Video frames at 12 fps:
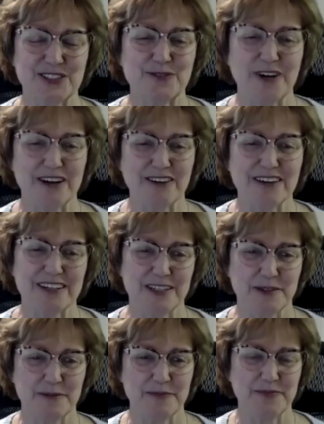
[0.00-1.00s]

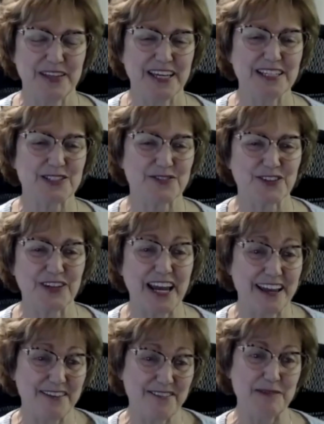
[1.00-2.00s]
welcome. Thanks for
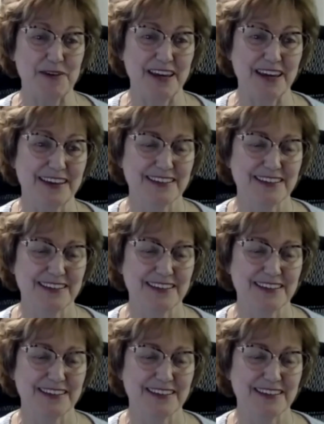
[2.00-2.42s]
having me.